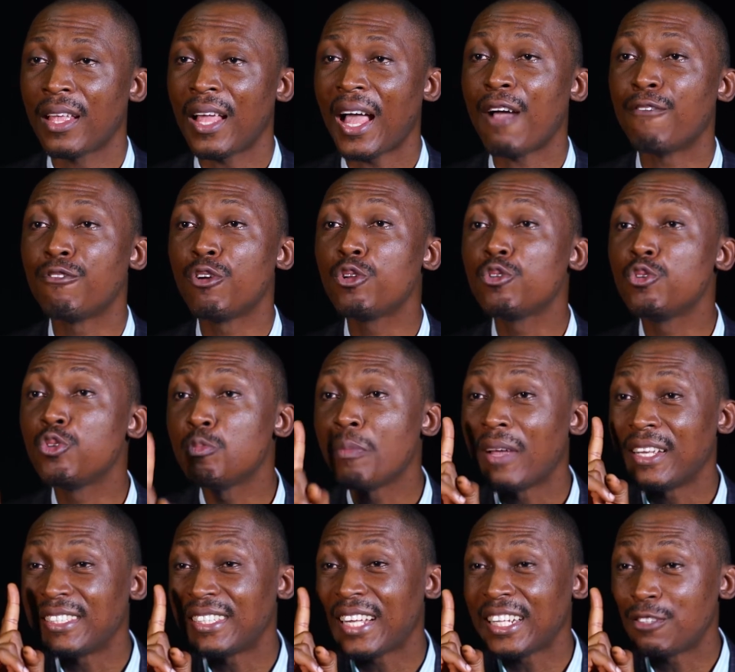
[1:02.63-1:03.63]
I've not used
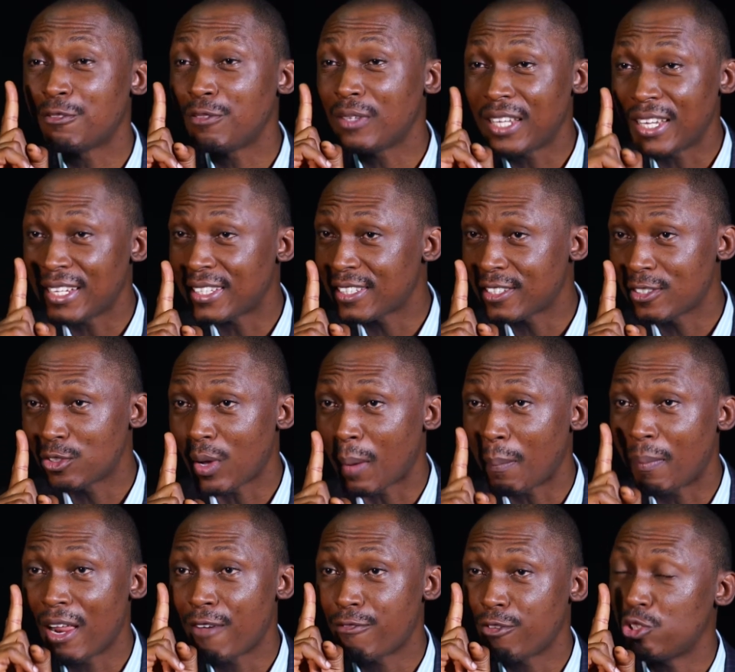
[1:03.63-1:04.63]
my certificate to
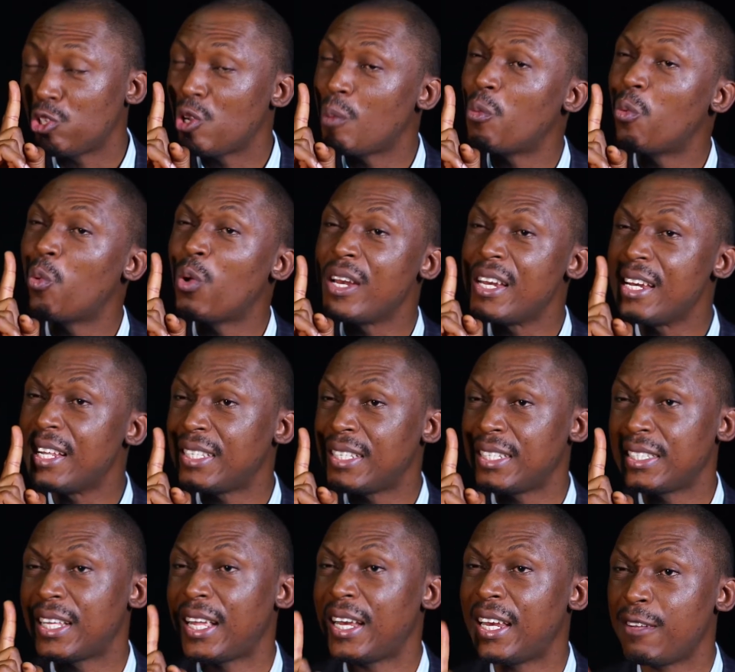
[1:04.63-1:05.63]
apply for a job one day
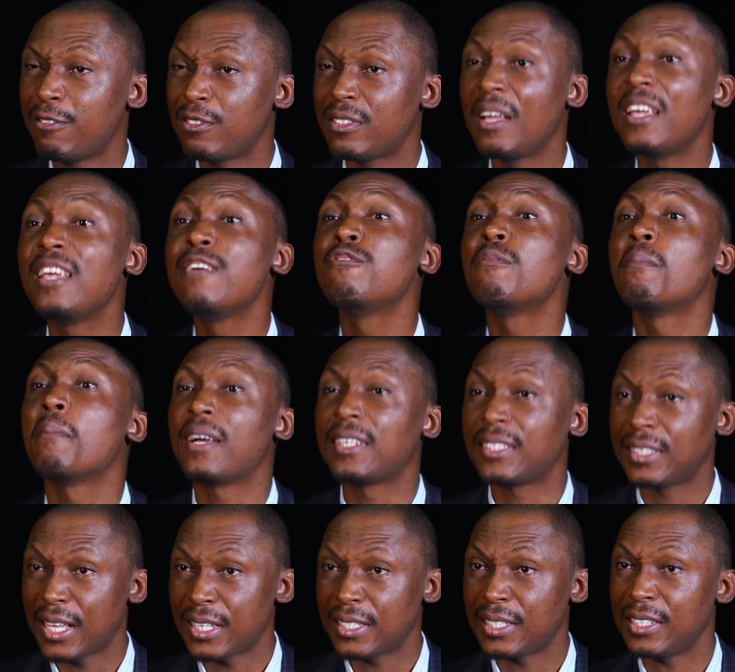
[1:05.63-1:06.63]
since I left, even
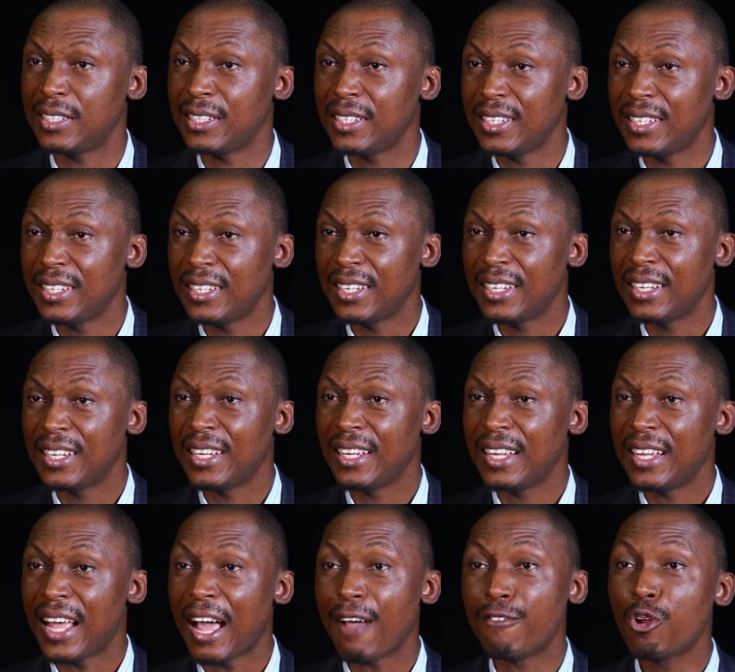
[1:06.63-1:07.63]
master's degree.
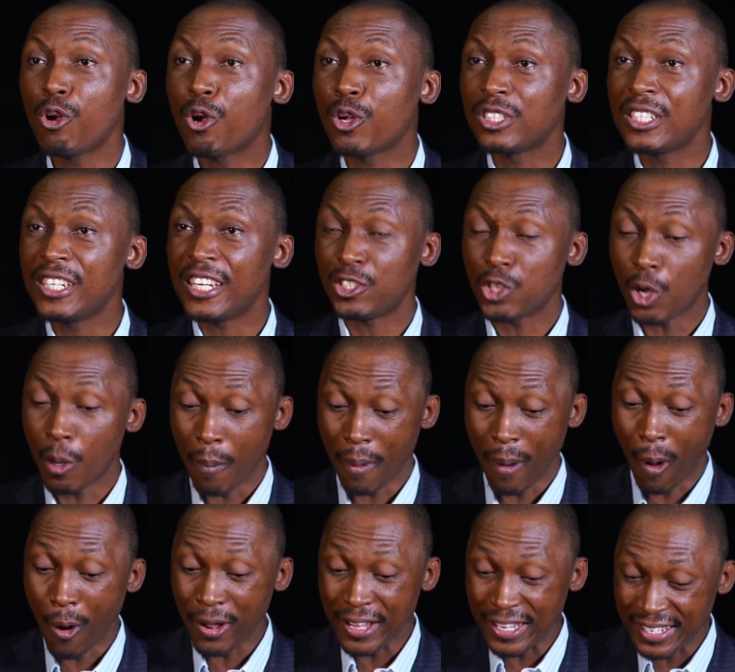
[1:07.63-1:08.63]
I've not gotten a job
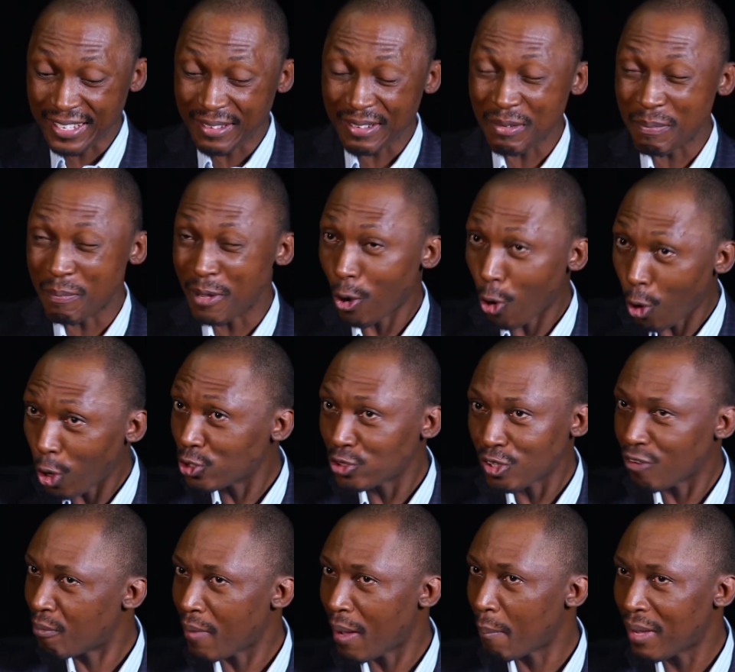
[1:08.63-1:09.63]
because
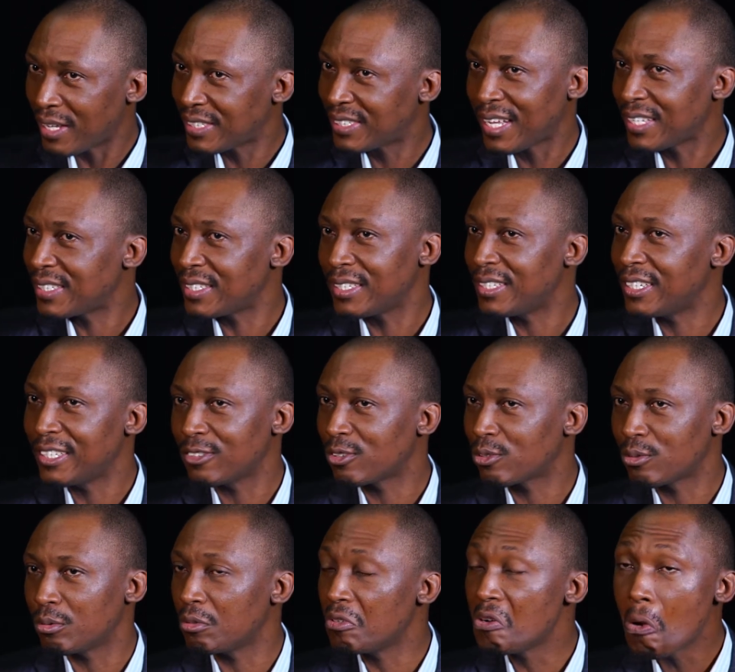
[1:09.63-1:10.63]
of my master's degree in
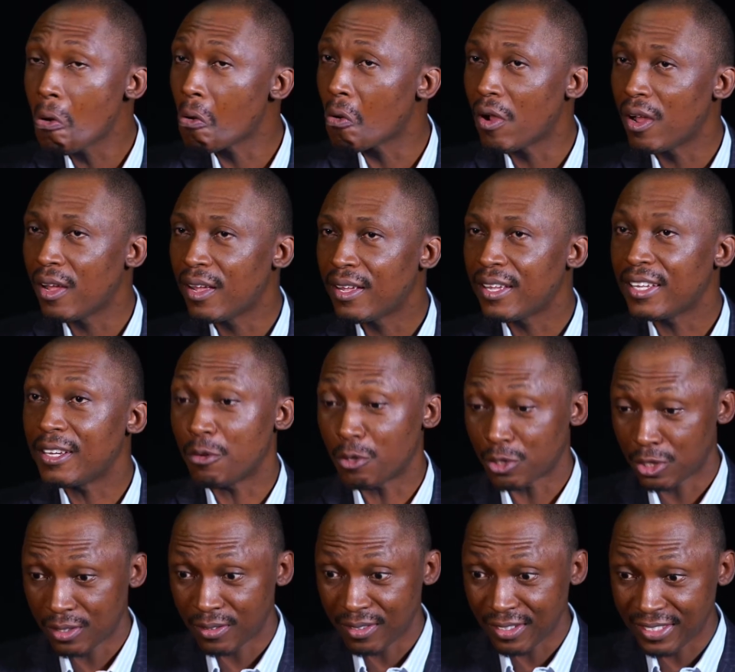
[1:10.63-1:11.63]
school. No, it
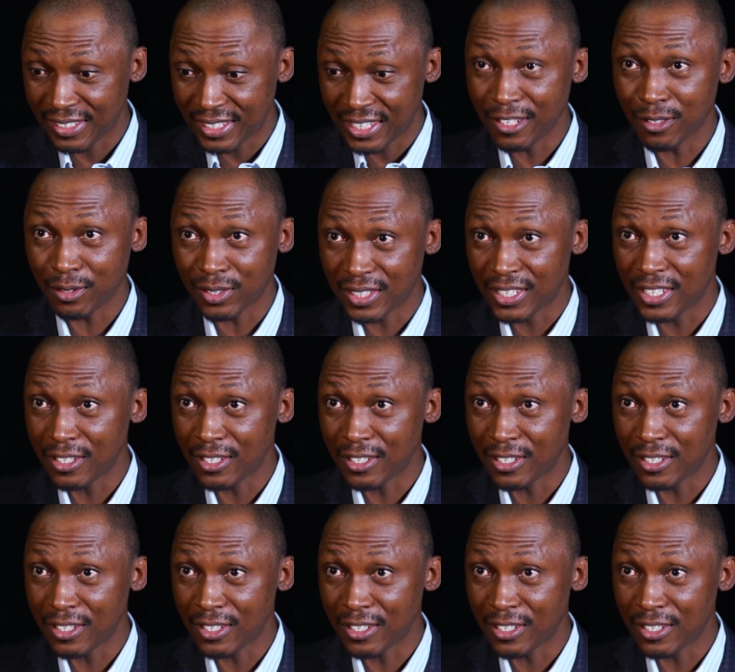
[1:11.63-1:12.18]
was skill.